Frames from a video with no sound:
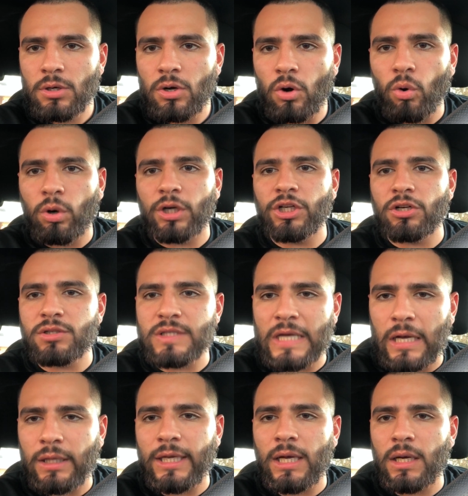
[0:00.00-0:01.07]
or you're
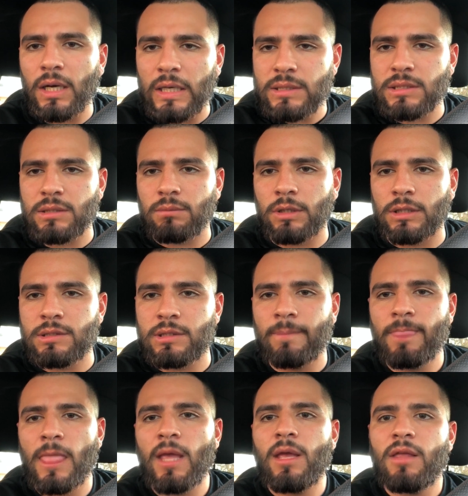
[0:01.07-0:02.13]
telling customers
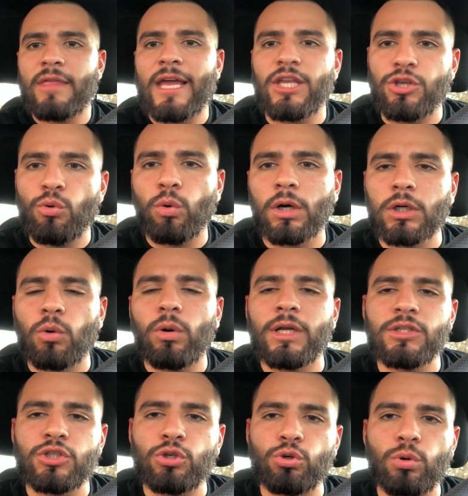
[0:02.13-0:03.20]
that you are going
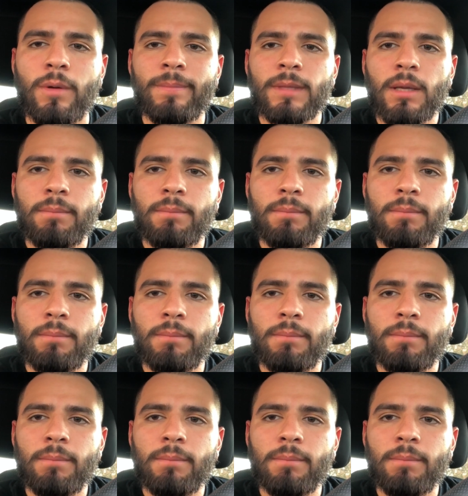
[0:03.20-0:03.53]
to